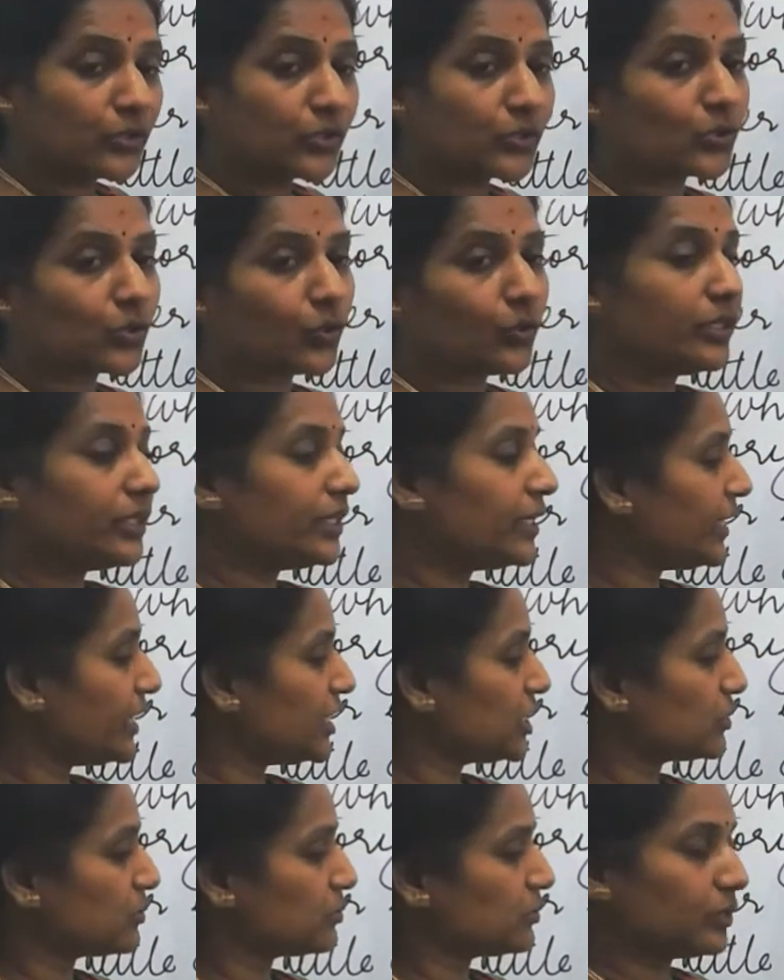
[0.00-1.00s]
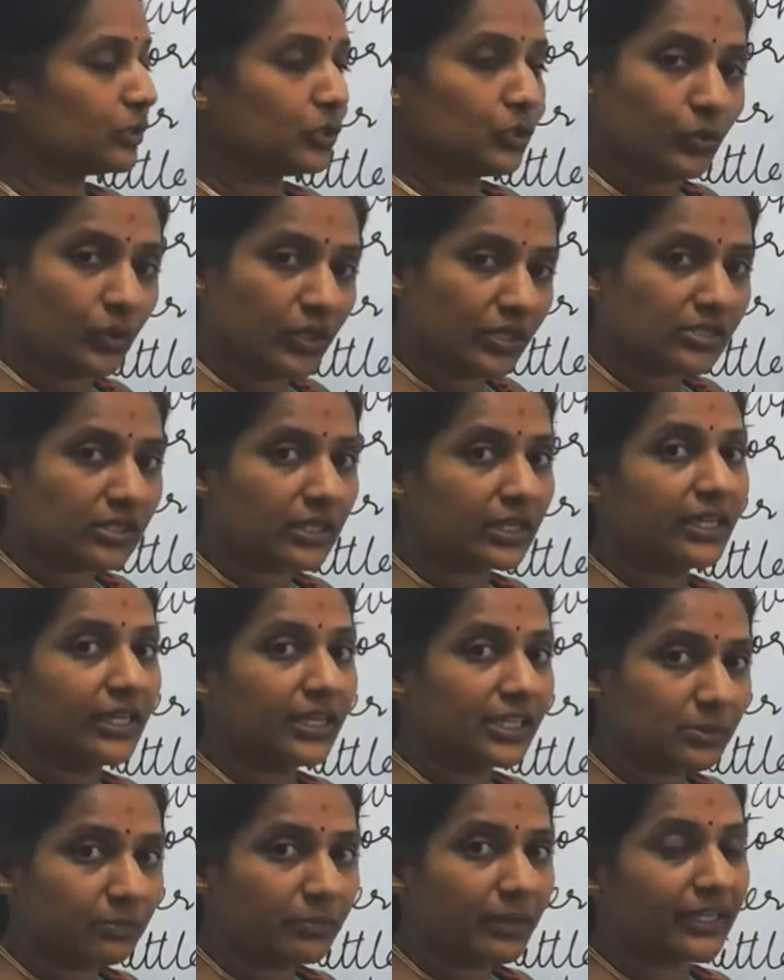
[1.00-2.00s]
So, he
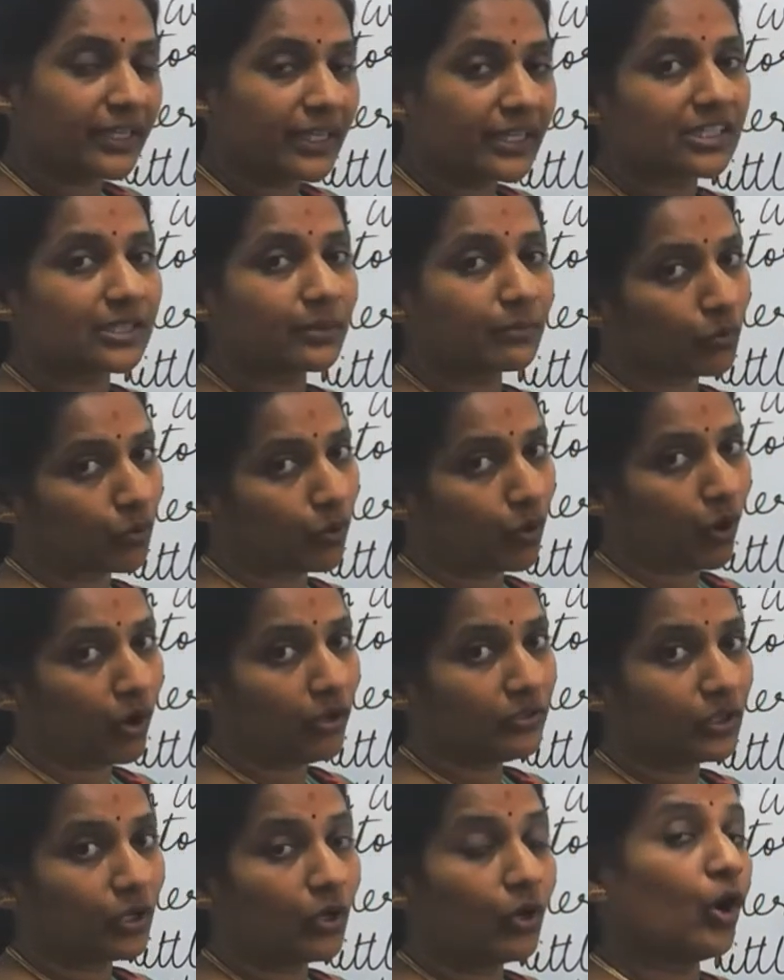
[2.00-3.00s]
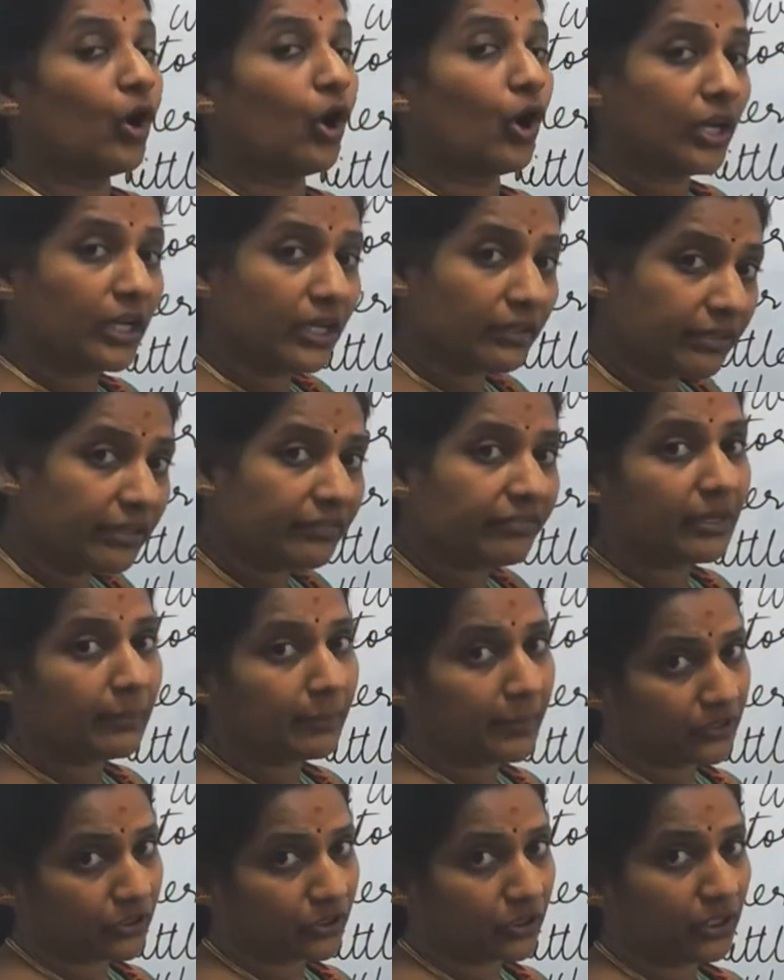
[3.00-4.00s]
is making some cloth on a weaving
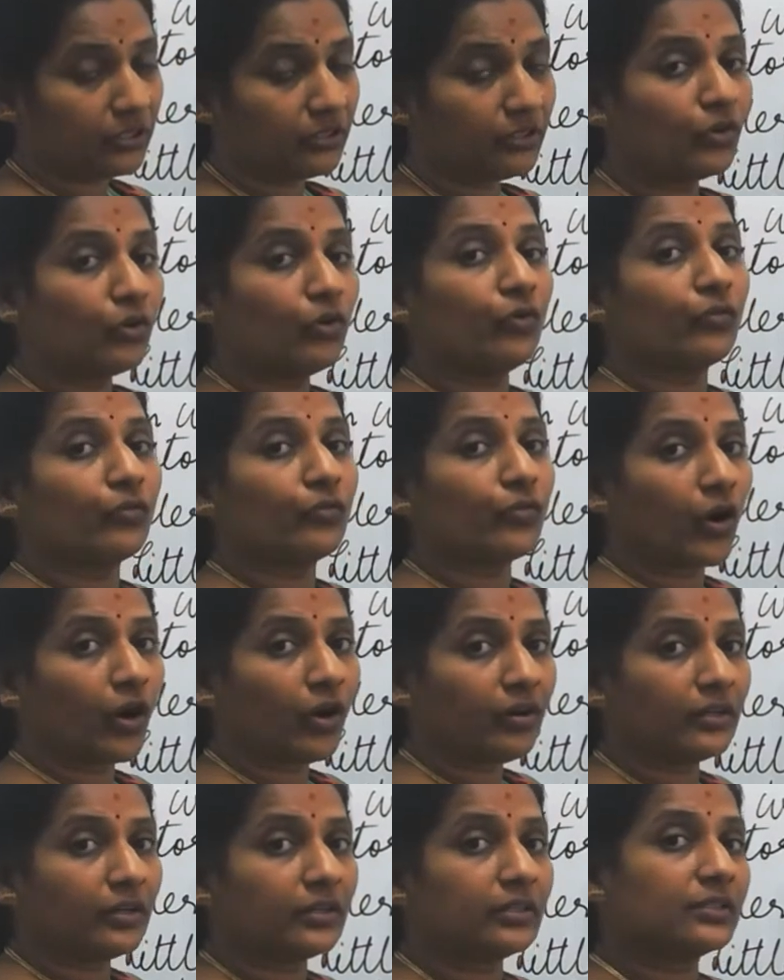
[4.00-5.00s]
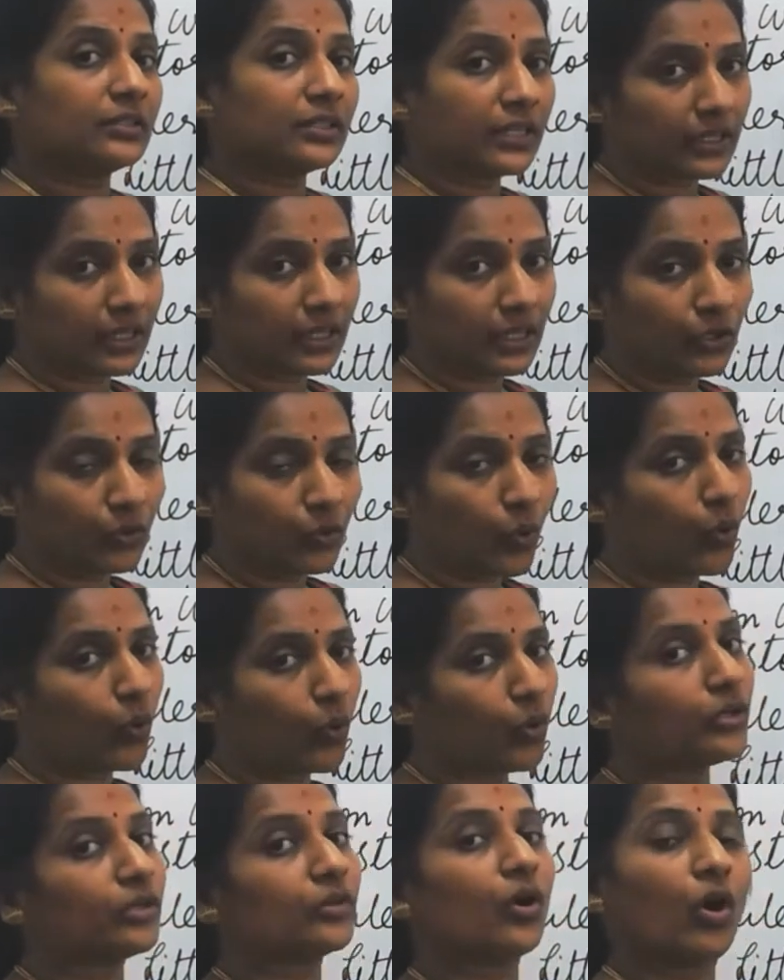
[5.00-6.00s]
machine for a
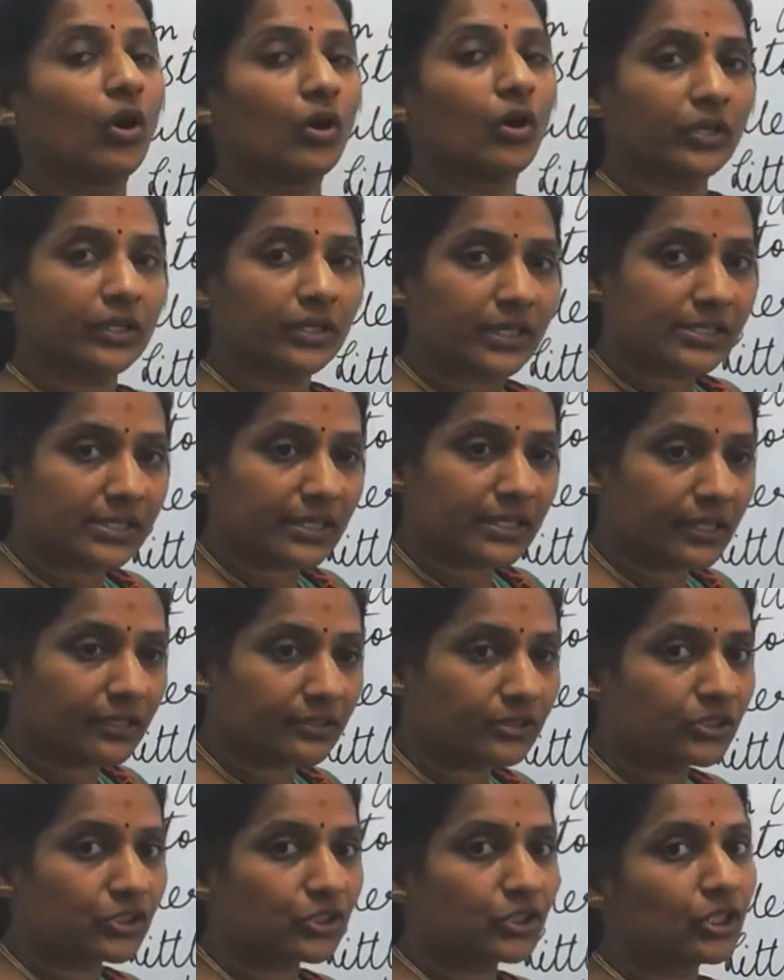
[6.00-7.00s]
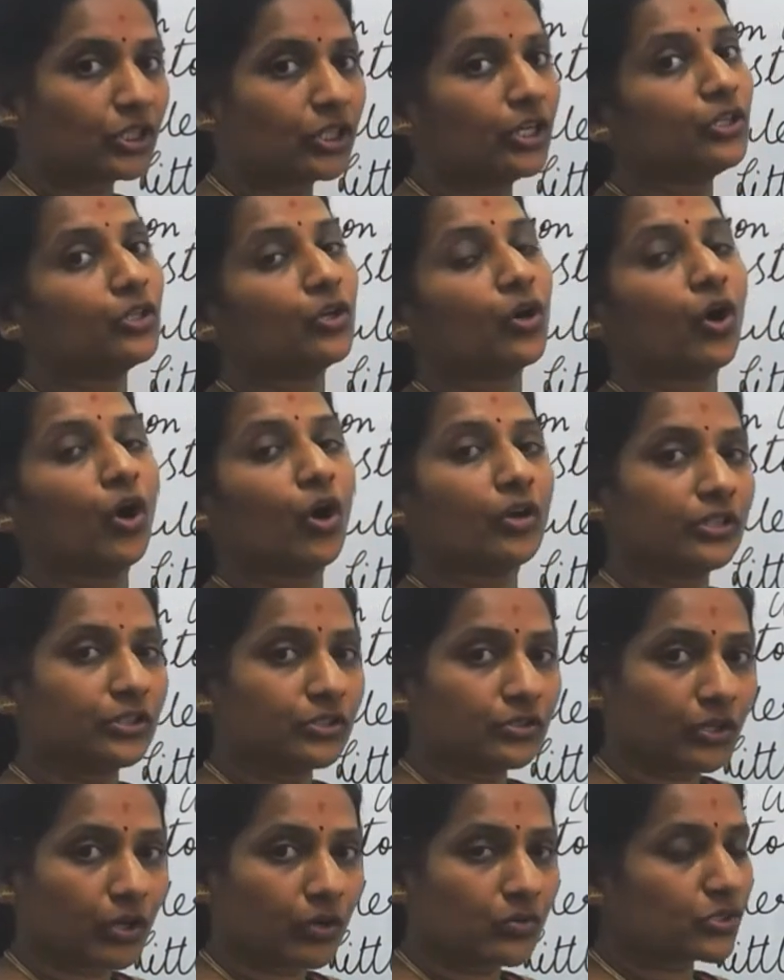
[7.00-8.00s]
coat, or you can say a shirt or
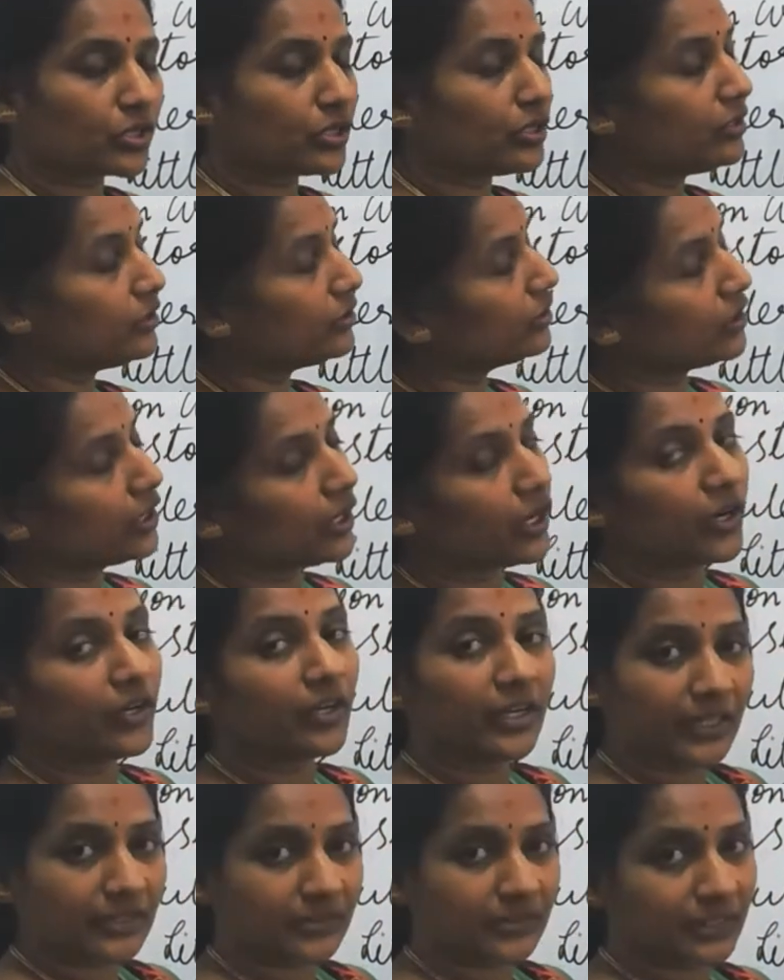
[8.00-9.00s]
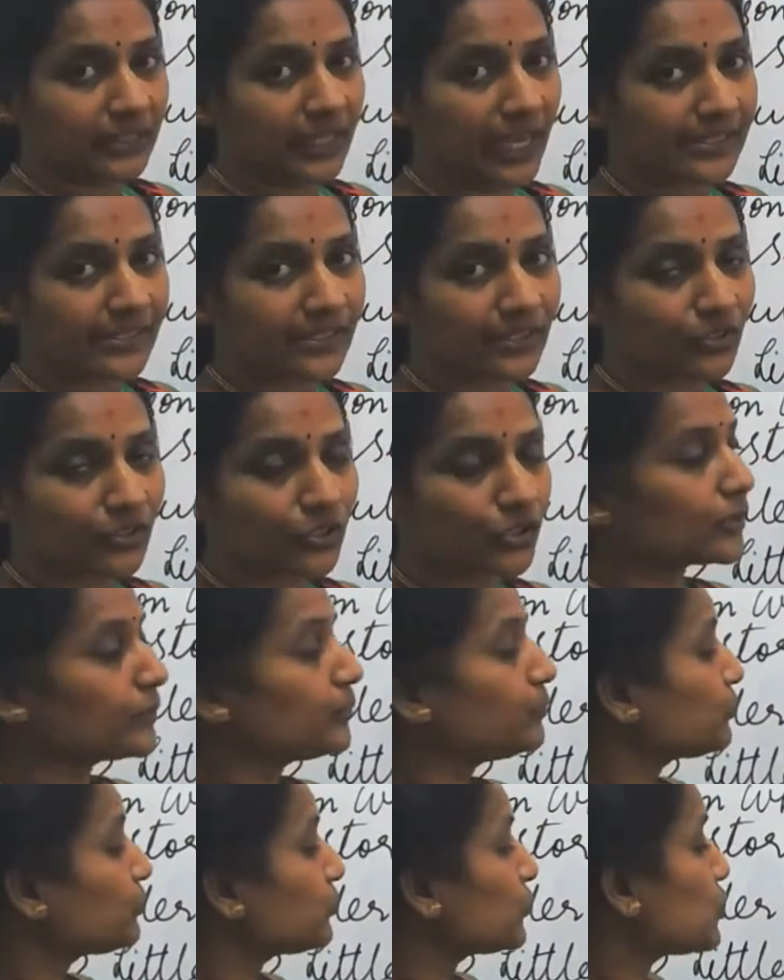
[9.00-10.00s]
a trouser, or anything as such.
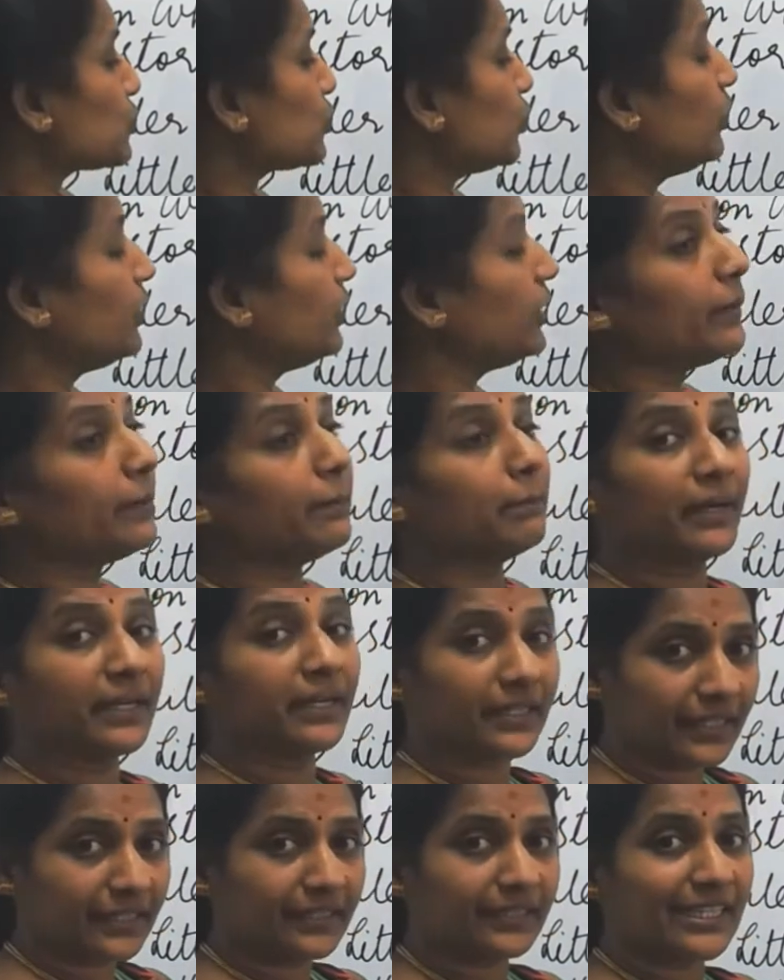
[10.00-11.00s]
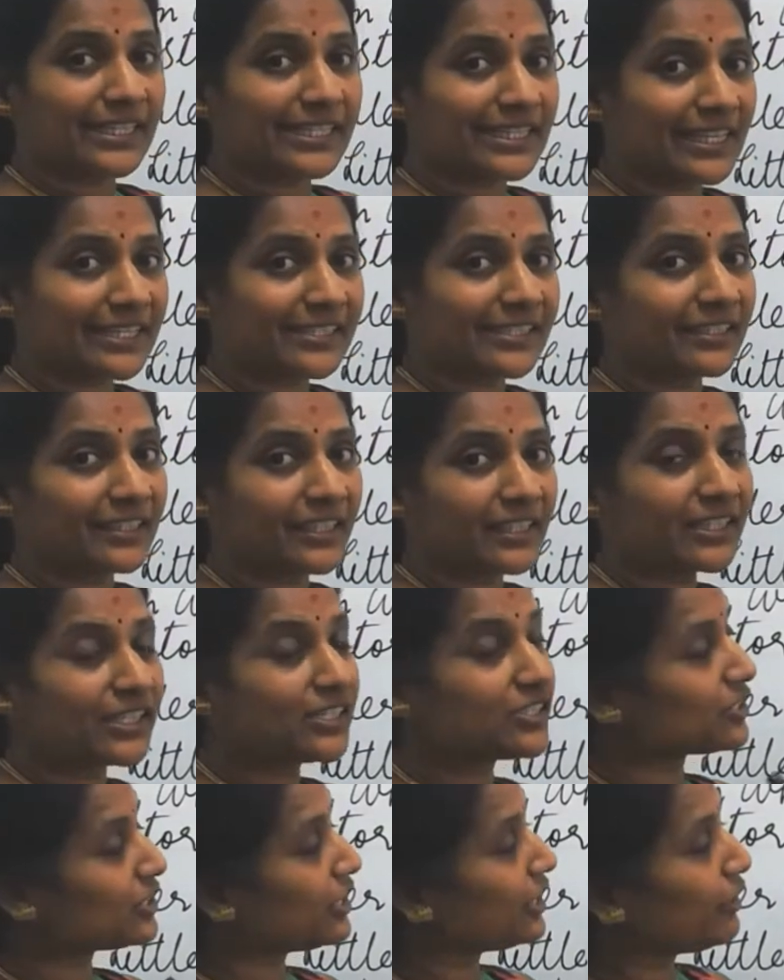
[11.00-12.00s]
So, but in this lesson, it
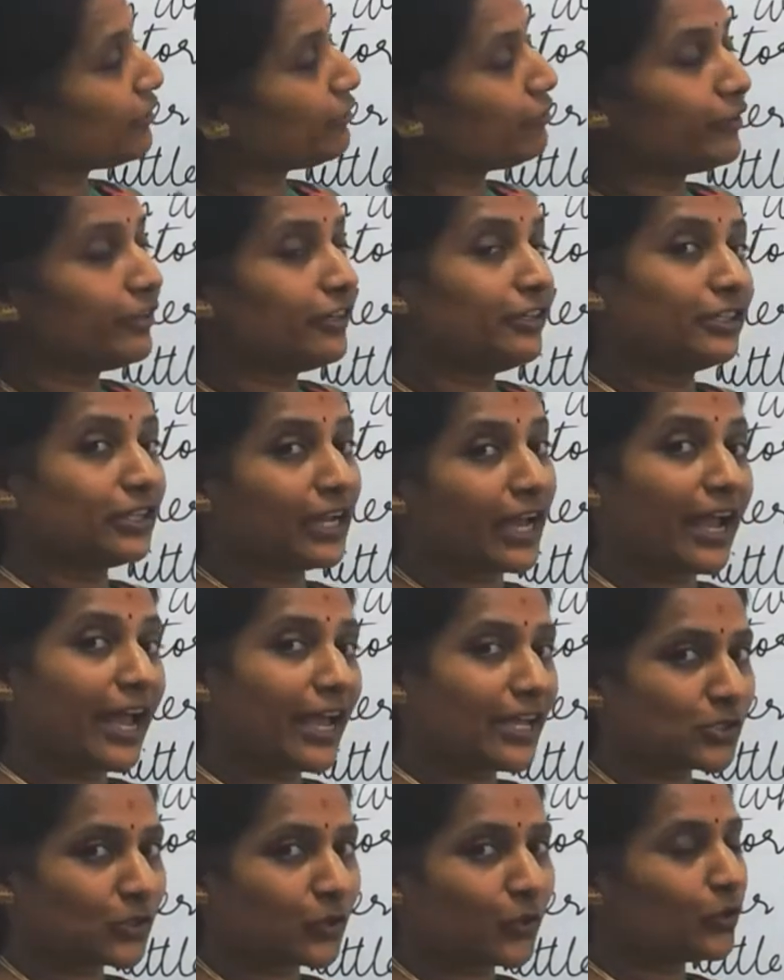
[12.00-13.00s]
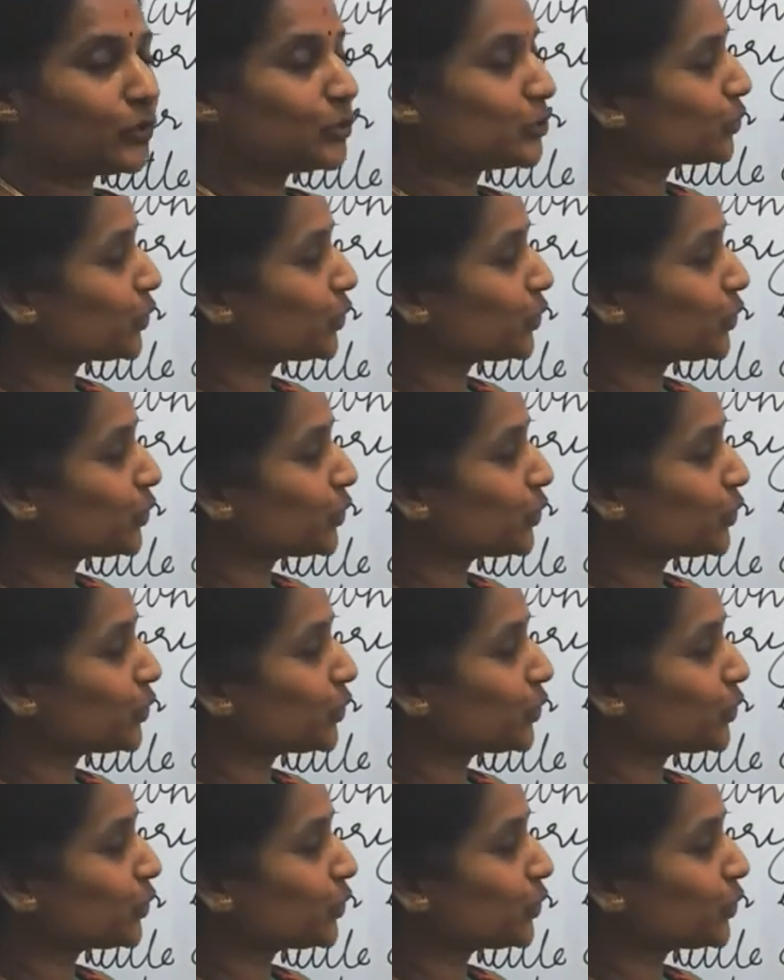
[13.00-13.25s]
is referred as quote.